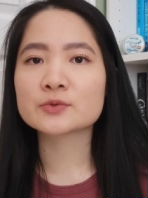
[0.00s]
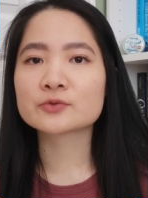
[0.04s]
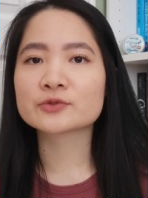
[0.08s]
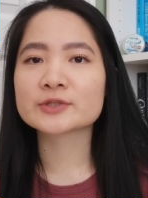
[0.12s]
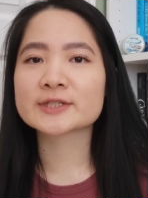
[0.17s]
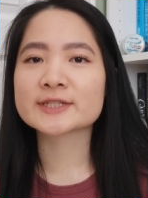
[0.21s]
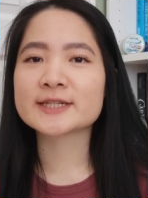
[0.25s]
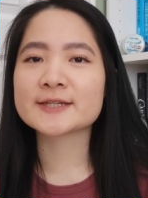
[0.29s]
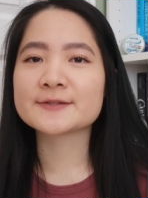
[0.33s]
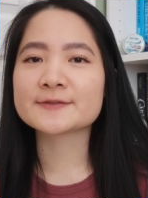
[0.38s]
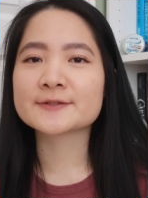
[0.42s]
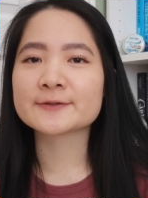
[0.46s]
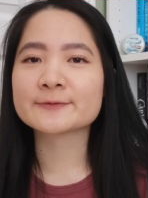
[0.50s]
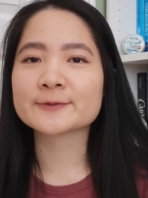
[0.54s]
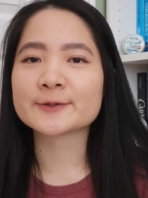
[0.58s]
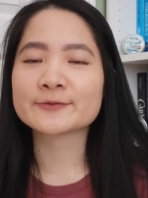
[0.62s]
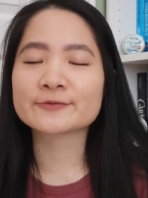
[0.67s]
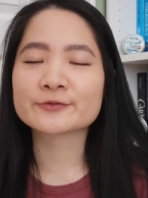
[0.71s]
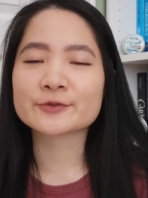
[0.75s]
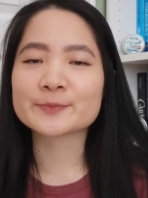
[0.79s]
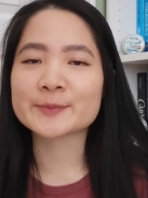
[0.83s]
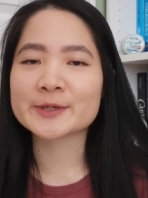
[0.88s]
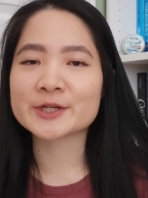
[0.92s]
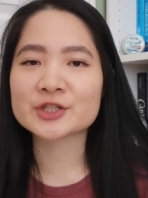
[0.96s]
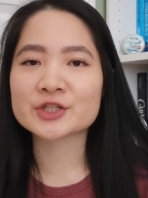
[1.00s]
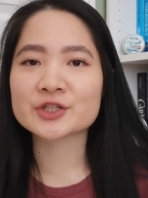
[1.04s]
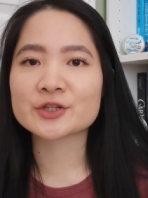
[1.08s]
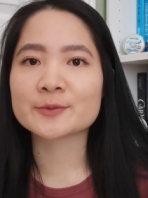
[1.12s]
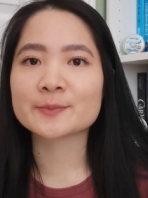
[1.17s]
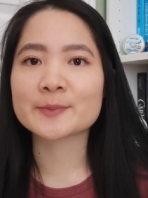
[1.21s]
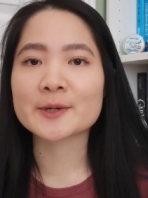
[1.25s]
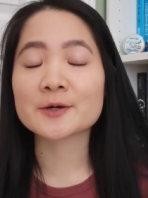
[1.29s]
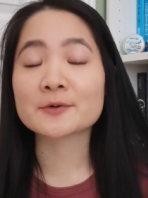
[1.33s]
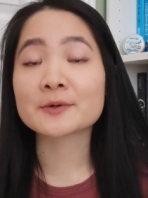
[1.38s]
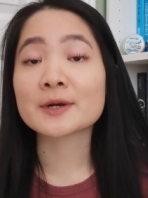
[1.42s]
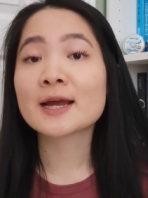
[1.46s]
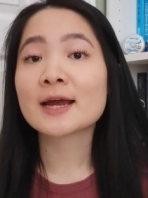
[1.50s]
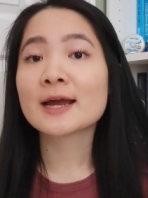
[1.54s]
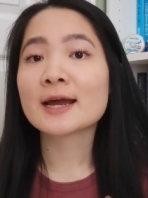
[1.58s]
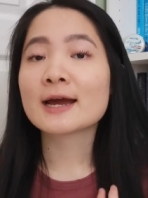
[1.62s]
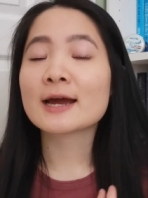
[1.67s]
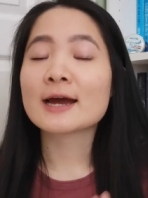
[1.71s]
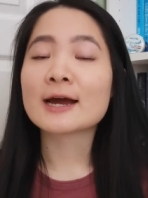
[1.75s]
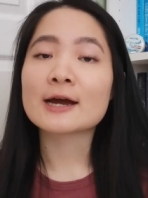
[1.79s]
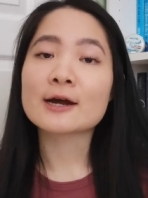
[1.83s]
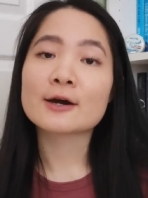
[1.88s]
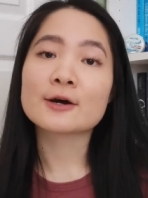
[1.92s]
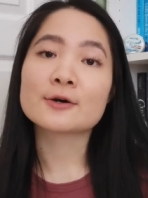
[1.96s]
received some information about
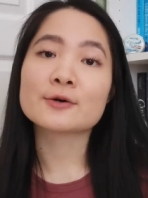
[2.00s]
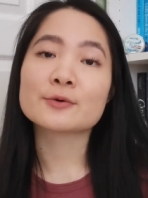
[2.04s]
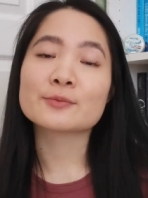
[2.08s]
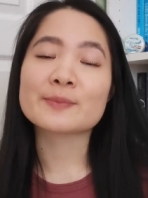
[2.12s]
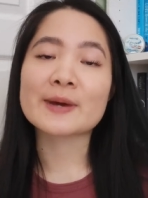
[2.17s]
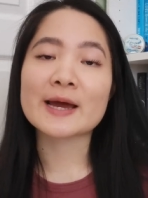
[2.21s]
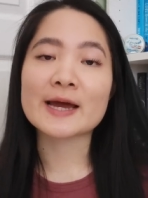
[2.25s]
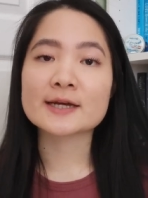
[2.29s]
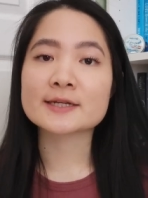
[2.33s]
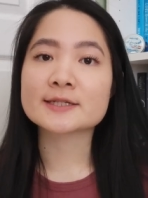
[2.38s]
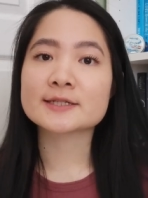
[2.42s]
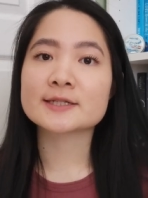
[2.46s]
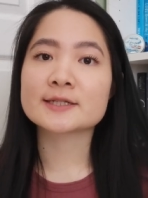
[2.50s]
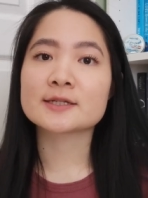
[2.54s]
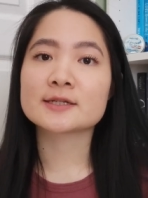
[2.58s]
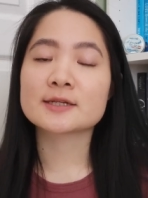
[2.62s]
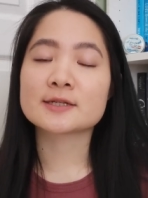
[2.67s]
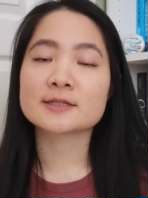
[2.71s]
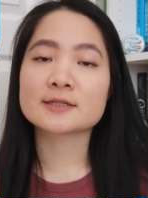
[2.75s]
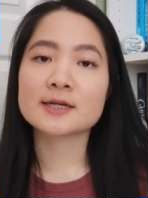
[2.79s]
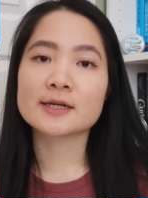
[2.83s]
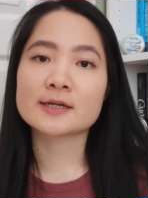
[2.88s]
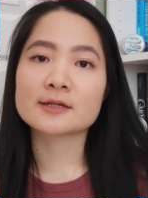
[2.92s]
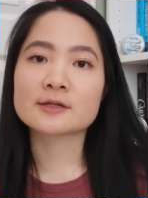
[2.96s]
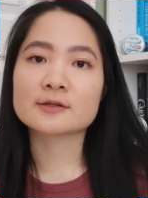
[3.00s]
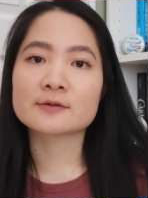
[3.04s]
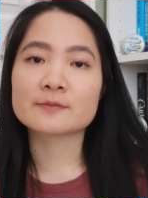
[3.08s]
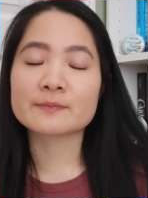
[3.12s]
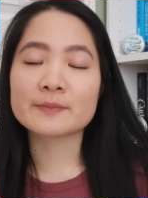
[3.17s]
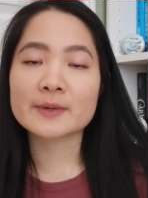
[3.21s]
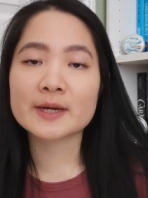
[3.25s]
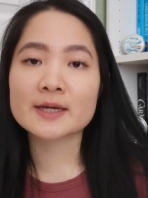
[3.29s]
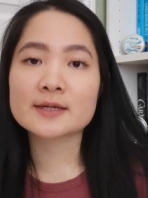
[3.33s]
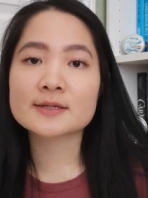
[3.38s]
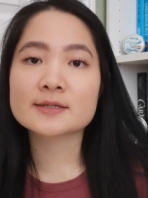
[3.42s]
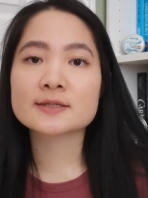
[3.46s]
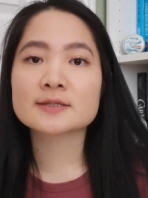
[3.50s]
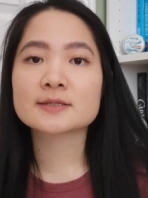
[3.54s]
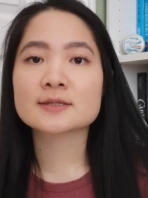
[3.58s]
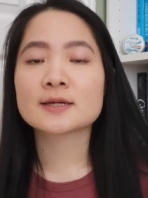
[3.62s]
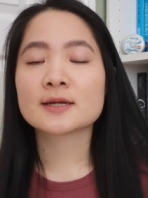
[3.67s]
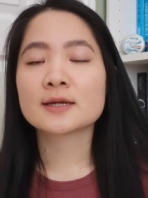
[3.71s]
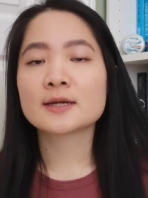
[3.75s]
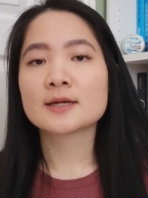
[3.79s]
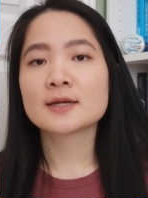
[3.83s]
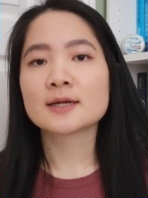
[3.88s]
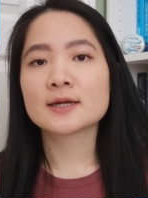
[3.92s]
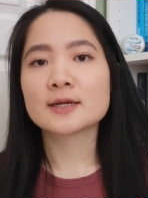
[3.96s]
how Baxian and Danika met
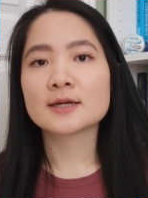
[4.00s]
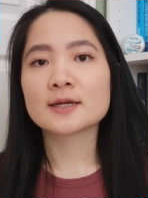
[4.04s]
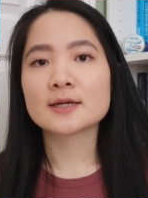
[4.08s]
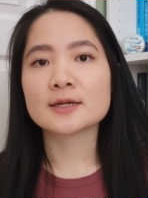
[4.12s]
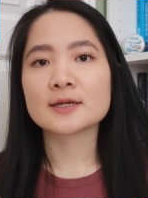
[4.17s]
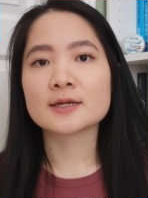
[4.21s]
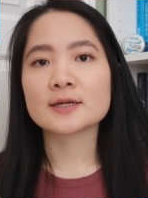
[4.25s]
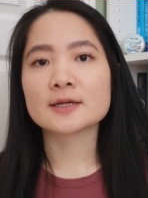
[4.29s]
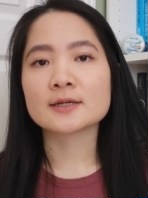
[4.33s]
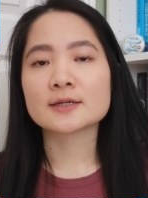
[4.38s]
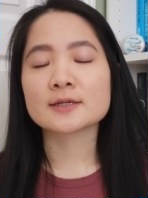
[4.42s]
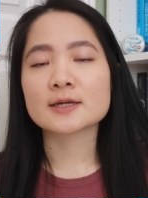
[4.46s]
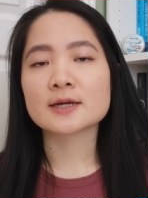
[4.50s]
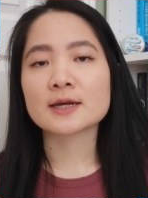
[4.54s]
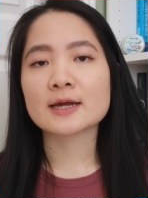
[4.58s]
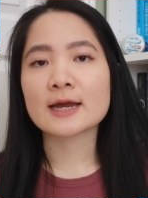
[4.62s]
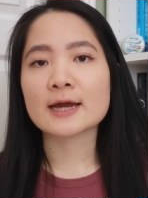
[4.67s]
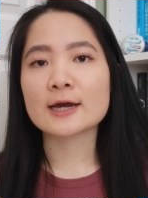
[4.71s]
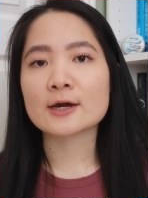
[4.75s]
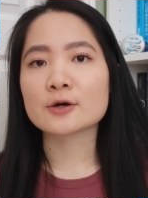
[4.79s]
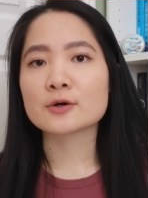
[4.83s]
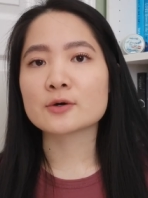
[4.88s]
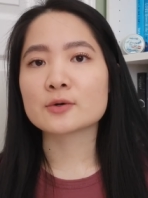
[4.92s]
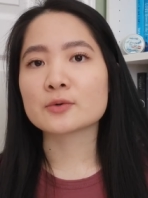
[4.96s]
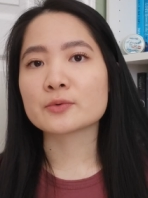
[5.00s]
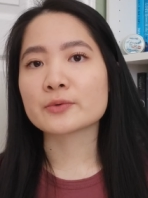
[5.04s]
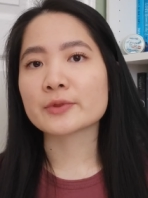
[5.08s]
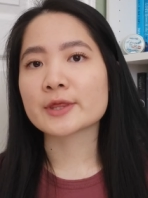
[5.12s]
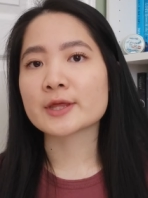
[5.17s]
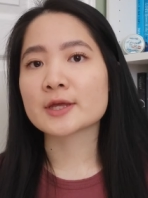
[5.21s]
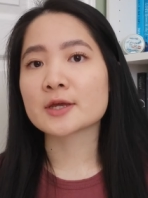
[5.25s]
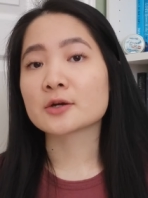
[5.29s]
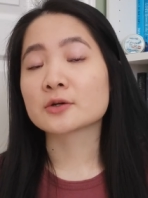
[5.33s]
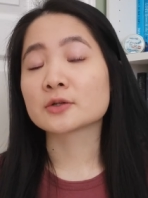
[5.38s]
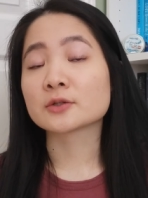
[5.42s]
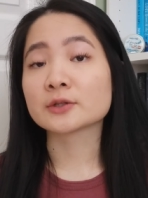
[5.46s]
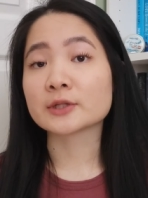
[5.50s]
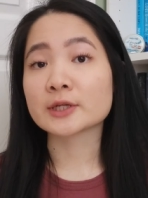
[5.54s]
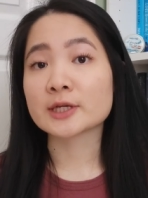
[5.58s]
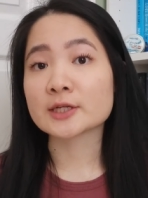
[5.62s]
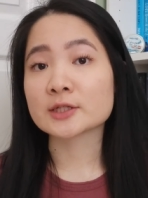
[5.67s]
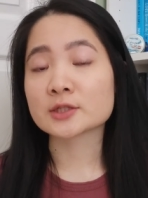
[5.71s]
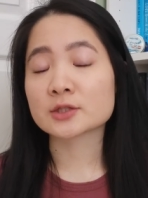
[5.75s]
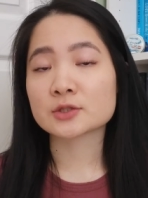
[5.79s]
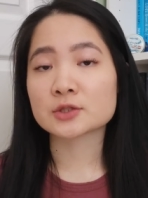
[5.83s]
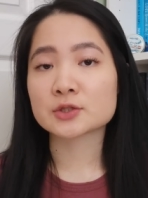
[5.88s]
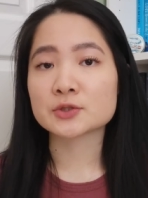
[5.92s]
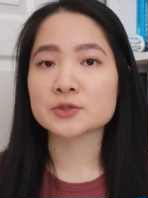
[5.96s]
and how they are
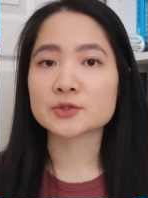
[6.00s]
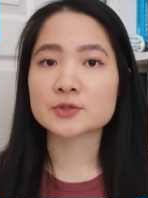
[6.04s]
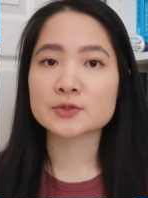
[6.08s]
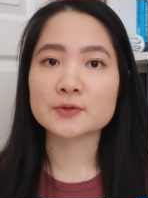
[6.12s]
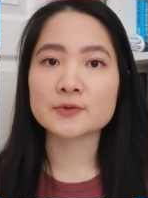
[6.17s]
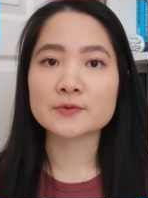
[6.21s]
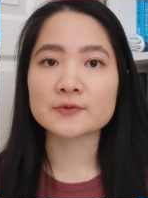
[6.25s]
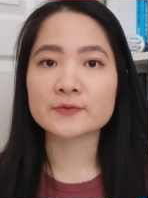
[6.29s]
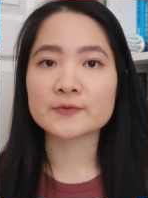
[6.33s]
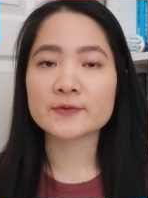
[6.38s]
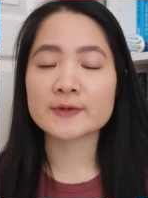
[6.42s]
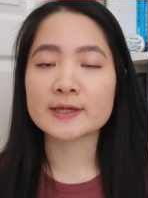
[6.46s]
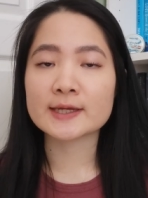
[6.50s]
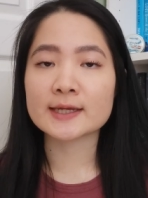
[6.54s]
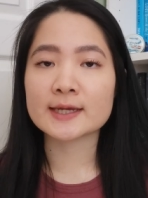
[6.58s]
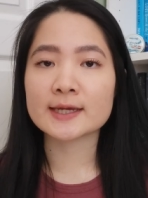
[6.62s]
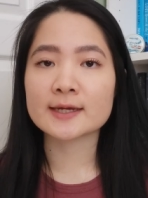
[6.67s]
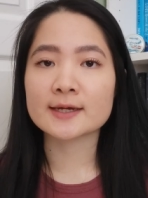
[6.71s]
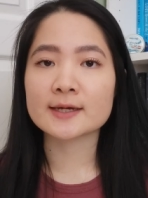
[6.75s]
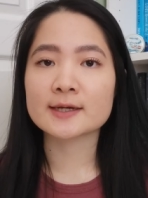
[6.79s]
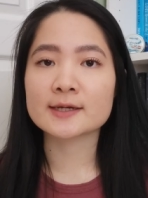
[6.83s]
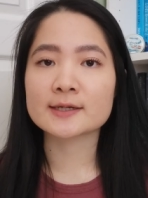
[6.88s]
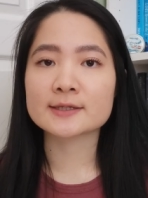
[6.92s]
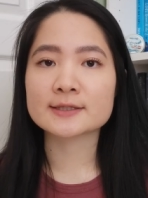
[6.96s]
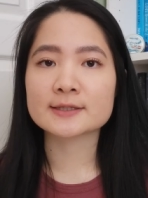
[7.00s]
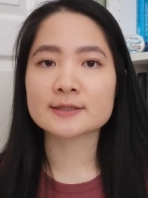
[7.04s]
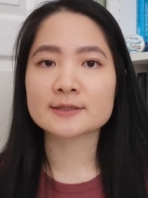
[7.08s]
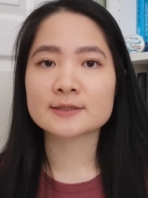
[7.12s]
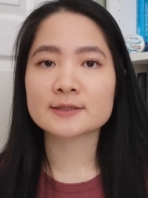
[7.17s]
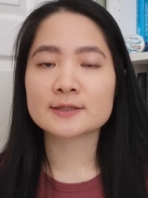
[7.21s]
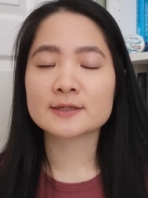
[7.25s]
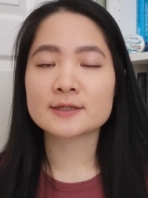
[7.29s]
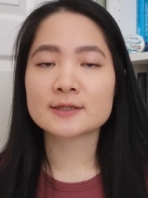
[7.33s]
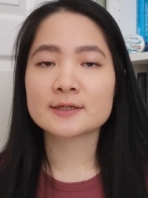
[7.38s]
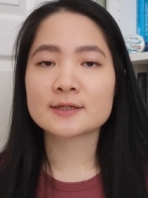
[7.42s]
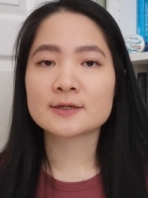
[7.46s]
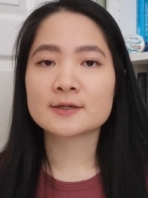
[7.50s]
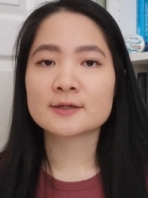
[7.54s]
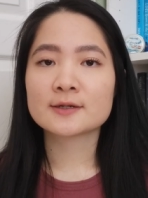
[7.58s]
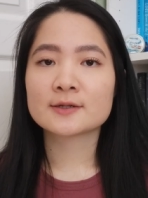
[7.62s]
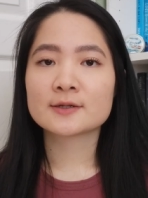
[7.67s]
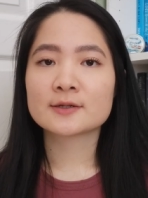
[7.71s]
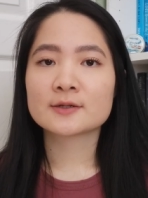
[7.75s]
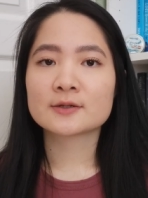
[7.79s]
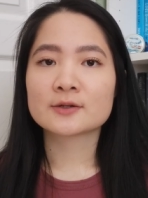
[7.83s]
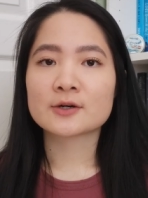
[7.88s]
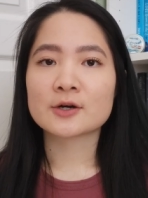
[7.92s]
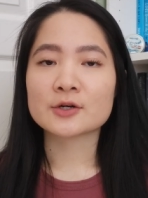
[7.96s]
linked to Sofie and
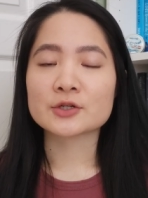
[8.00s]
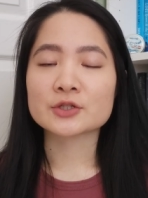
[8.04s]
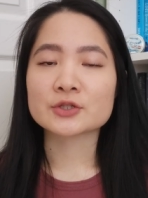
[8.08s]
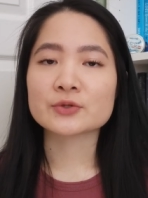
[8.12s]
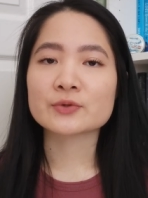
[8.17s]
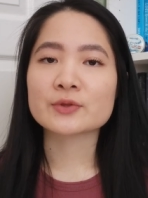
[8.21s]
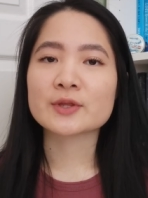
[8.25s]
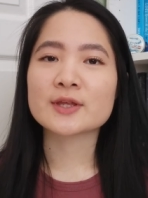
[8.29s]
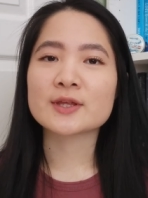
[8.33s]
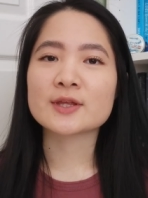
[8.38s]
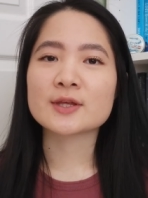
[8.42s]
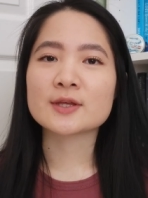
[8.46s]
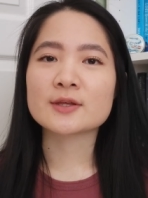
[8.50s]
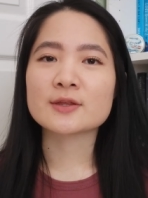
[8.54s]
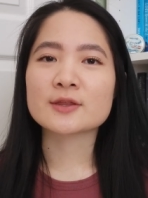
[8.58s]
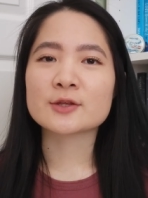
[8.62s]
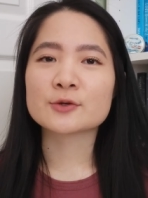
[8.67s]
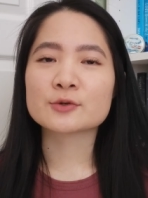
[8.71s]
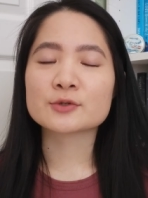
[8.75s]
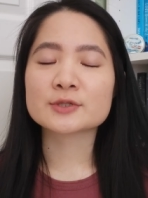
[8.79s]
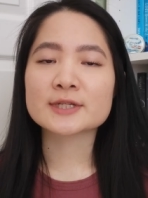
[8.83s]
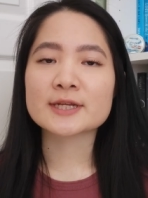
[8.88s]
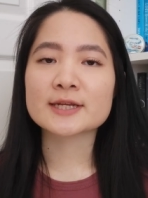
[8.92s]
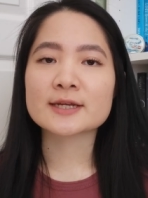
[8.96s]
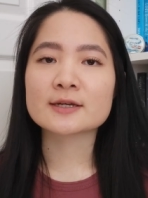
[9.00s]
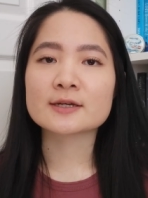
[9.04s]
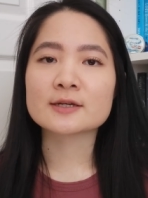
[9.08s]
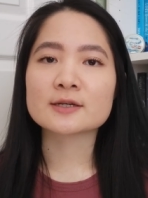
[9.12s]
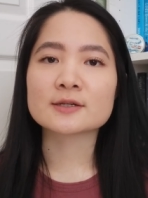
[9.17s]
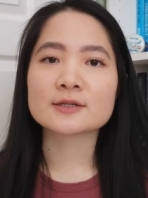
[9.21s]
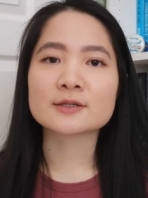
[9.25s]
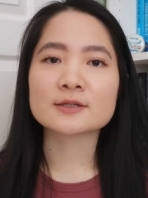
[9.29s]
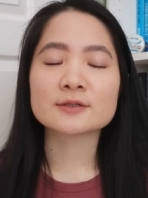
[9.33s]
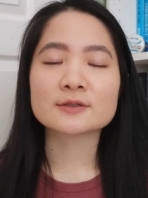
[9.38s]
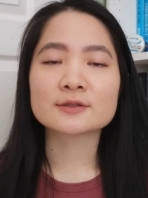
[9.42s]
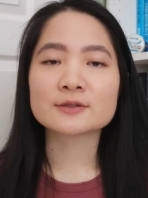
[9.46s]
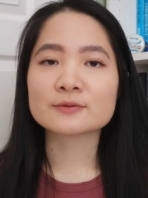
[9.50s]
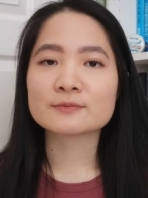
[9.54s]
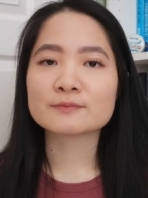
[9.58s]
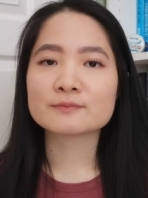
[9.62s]
also the there was like a